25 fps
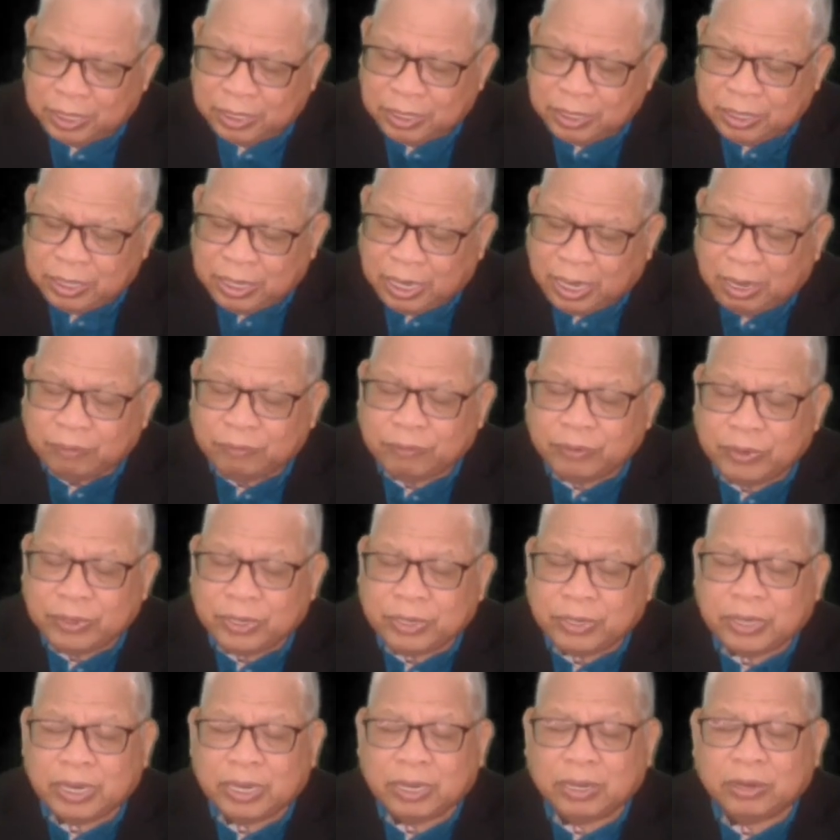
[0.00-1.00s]
Okay?
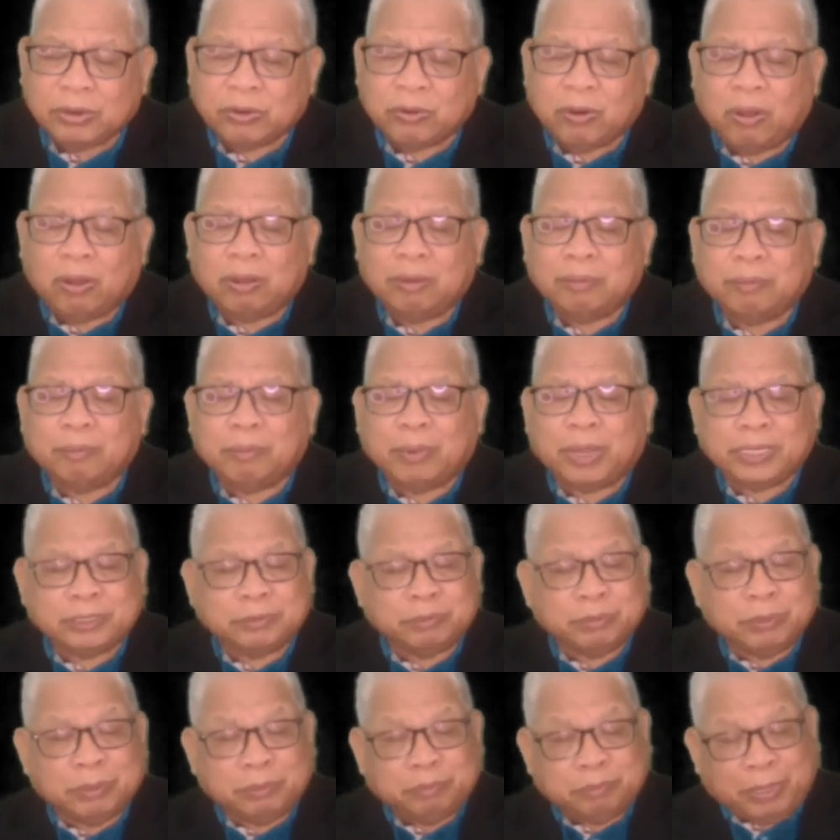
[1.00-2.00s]
Everything
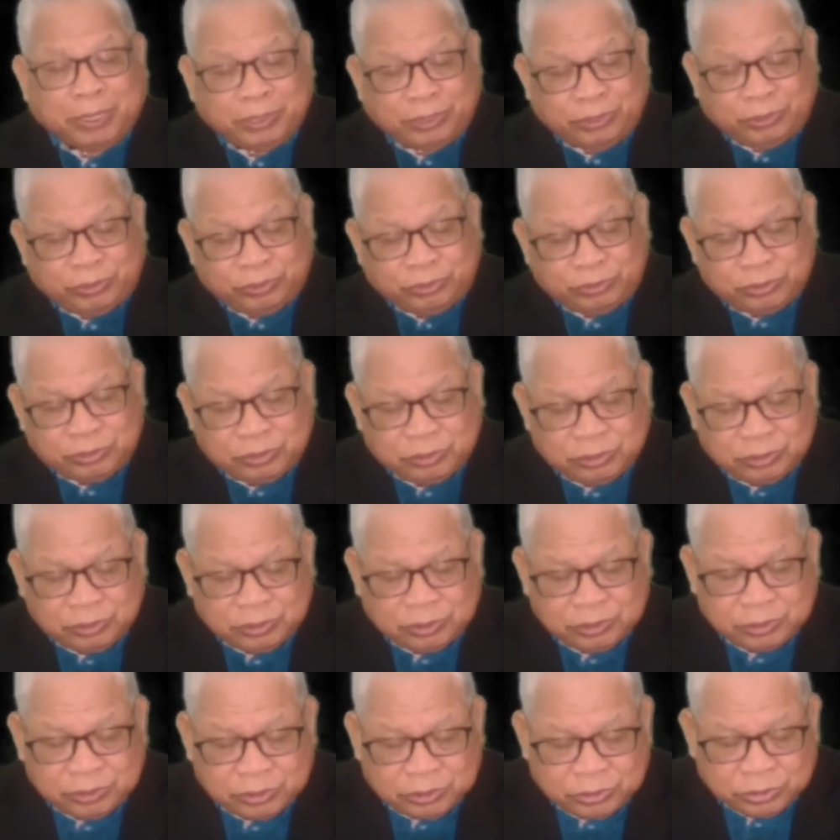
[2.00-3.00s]
wrong must be punished.
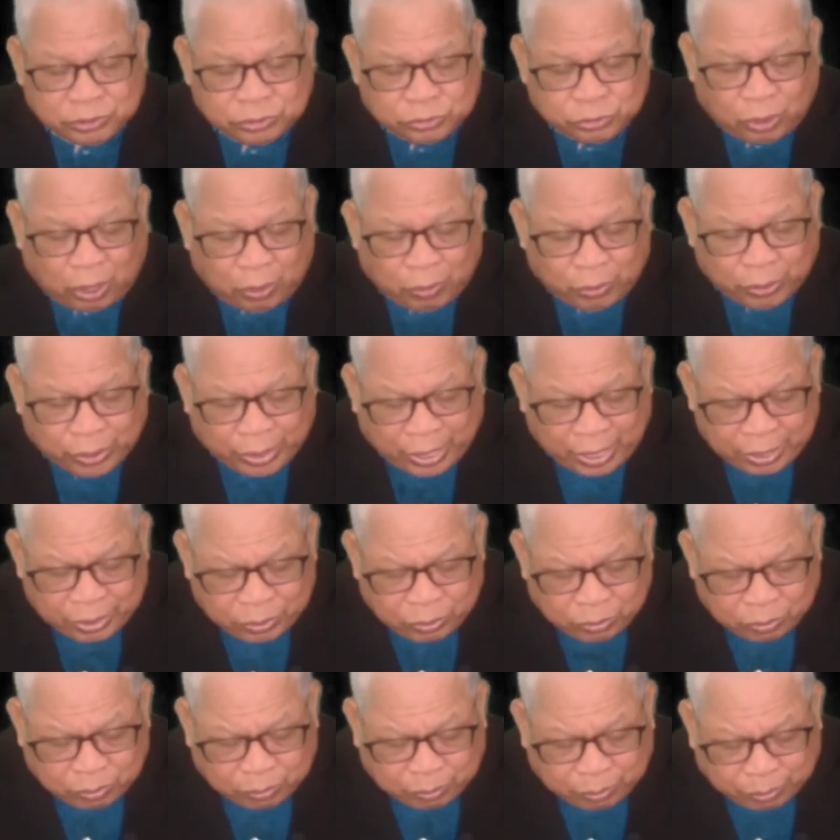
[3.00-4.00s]
So
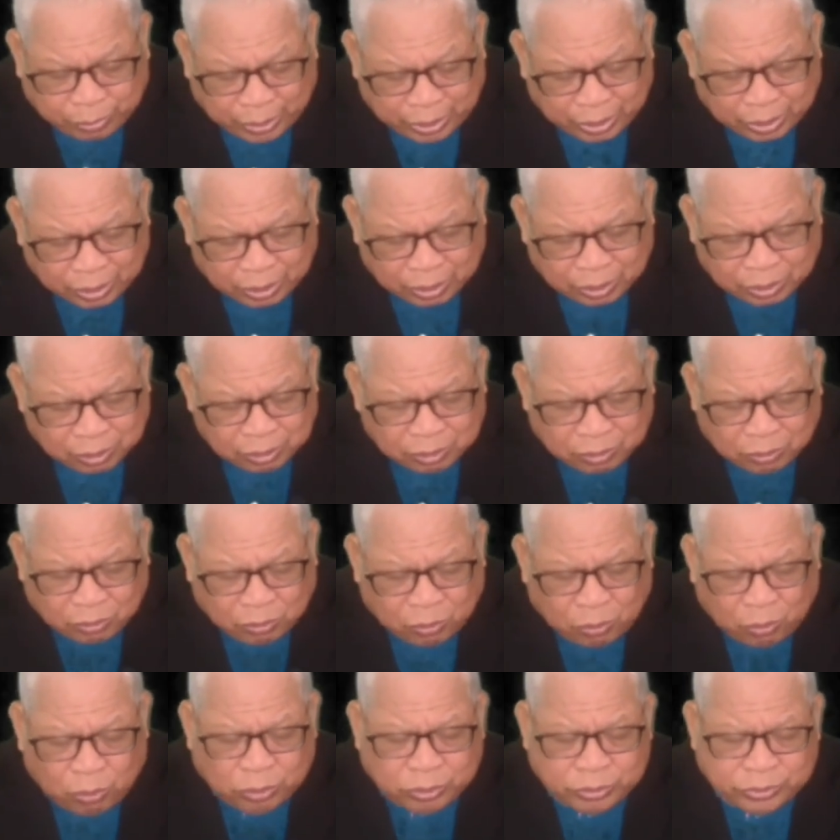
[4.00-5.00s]
how can you break
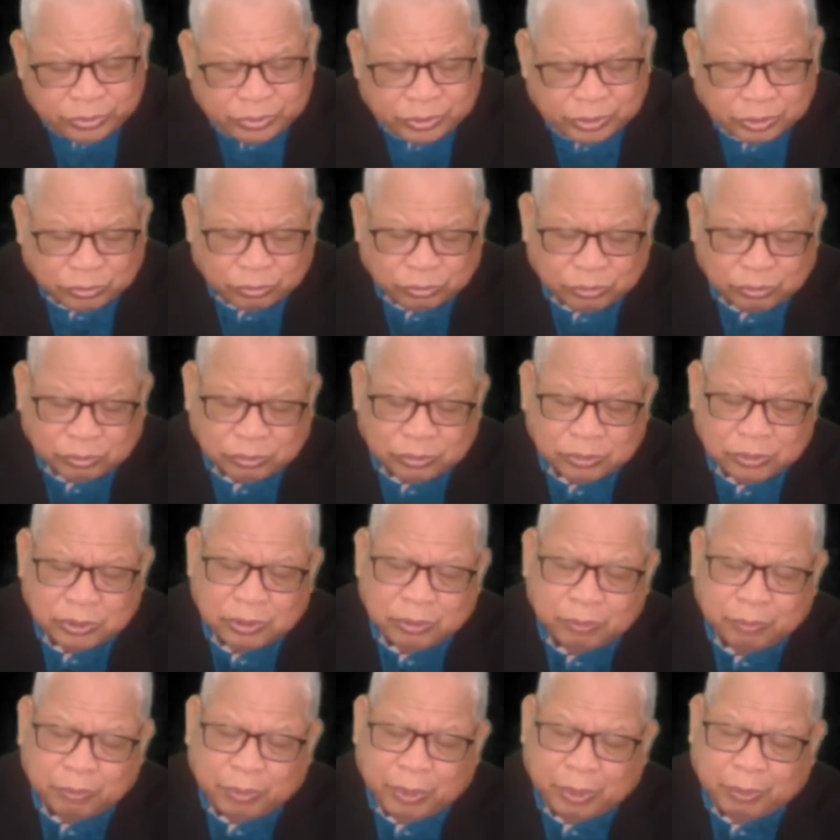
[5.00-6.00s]
holes
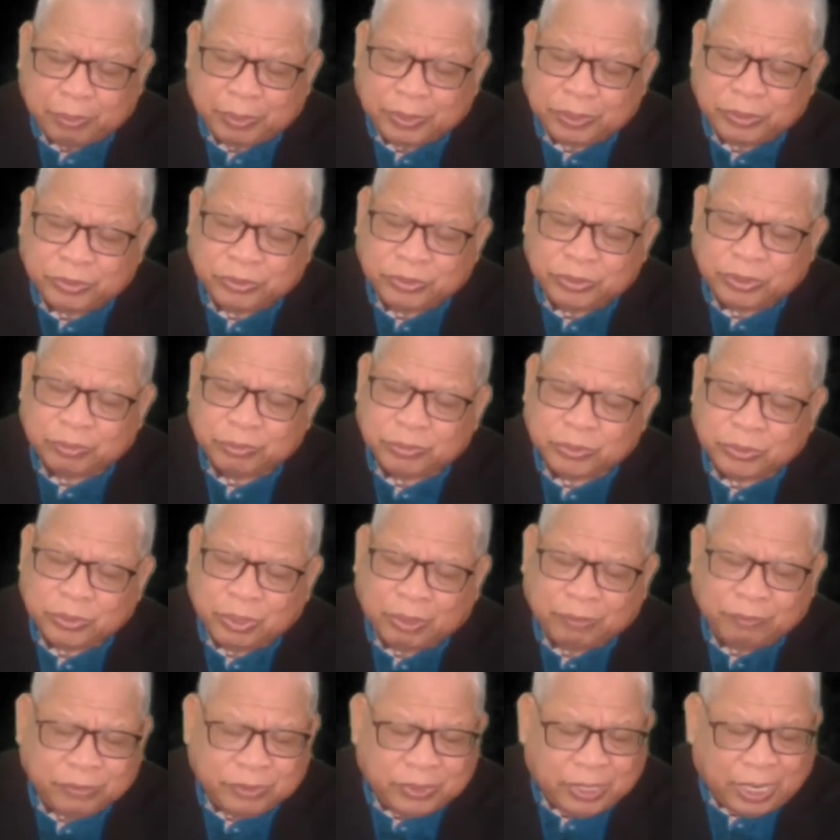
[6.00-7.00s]
into people's
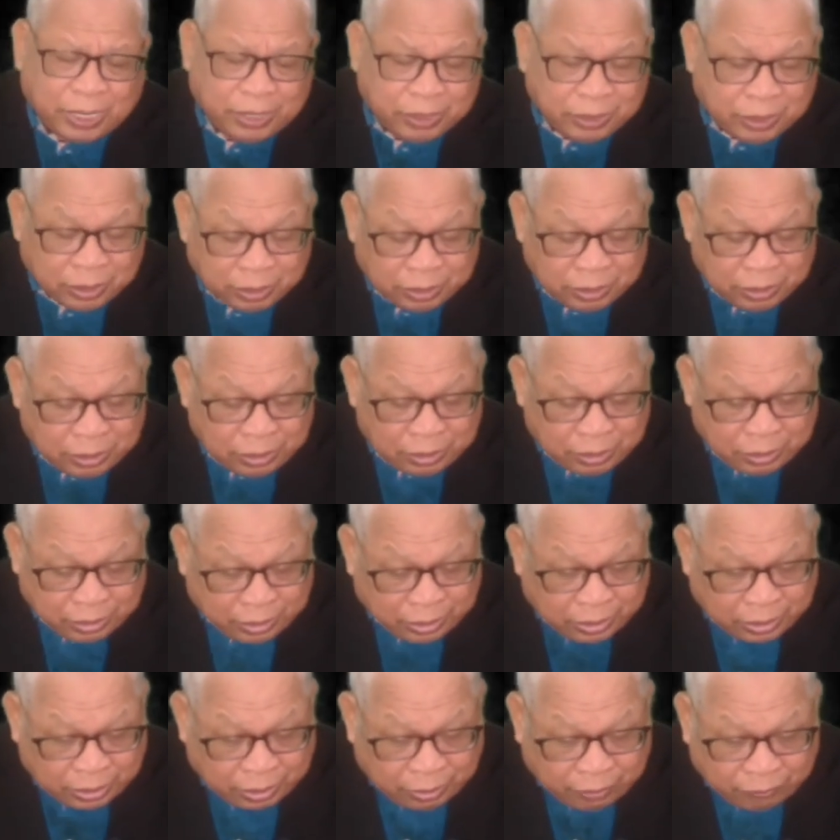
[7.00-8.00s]
ships? You have done a
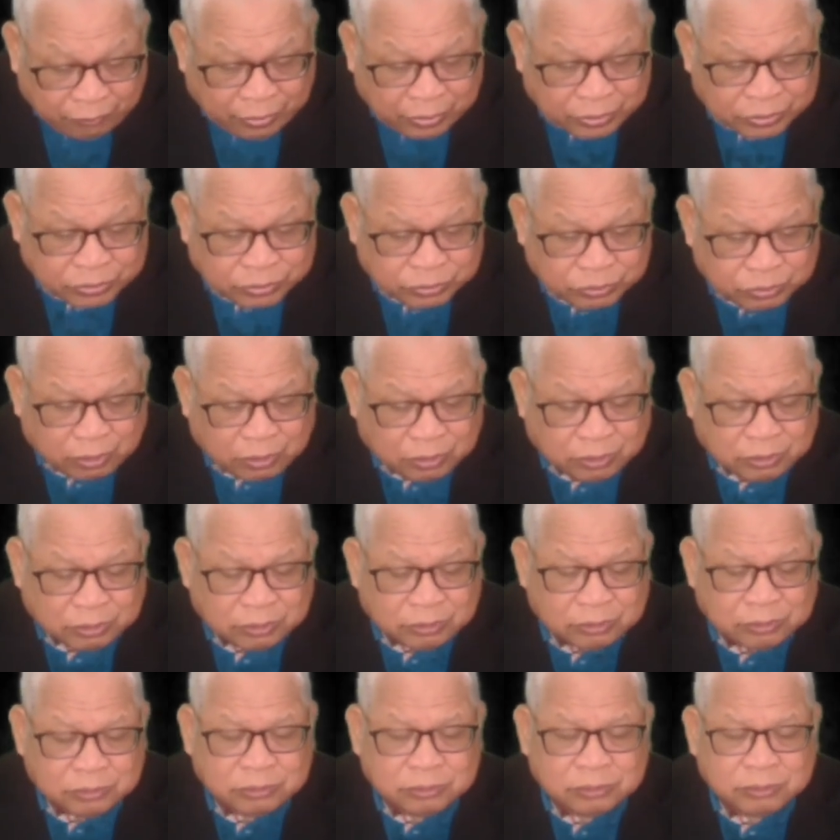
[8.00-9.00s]
grievous
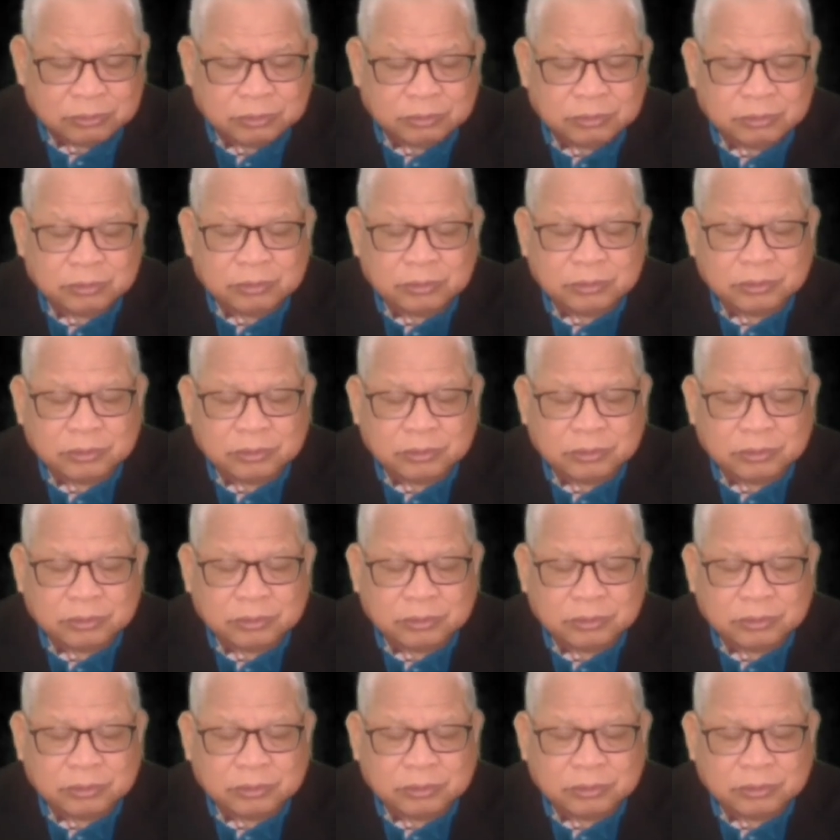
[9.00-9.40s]
wrong.